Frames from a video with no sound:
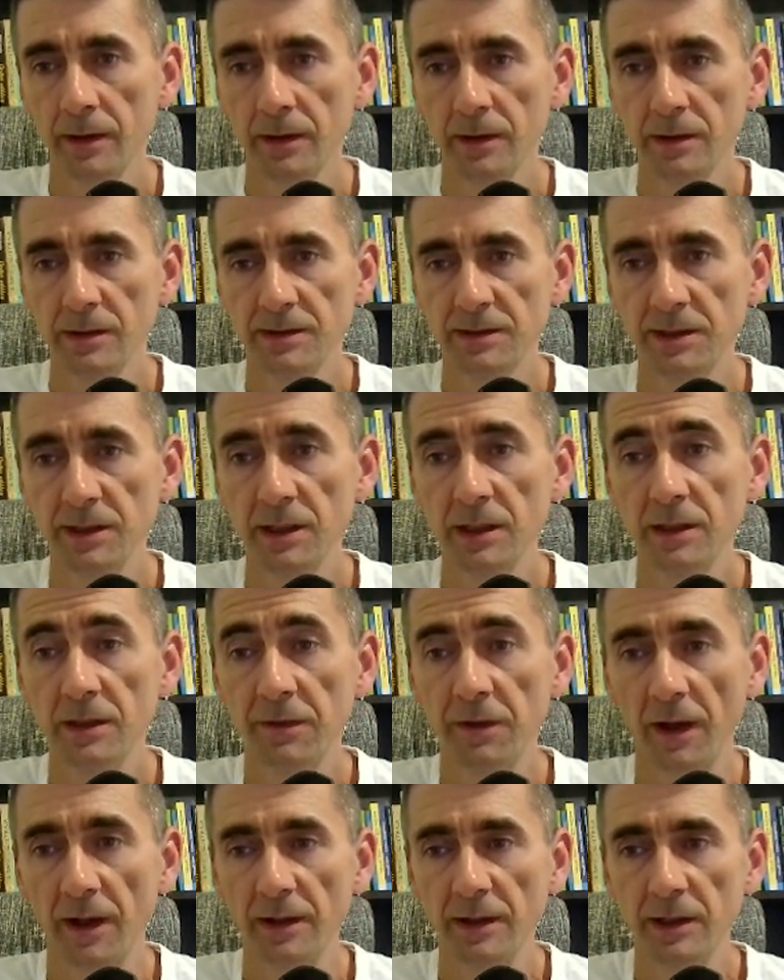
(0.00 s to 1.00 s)
Still
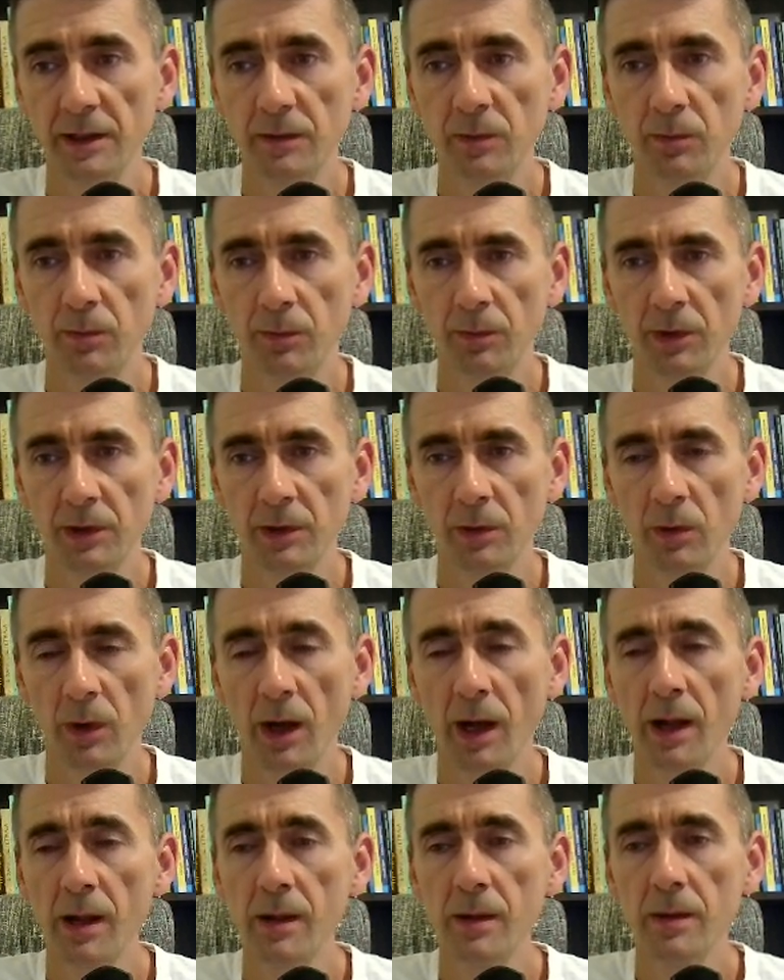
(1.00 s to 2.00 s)
defended pretty well.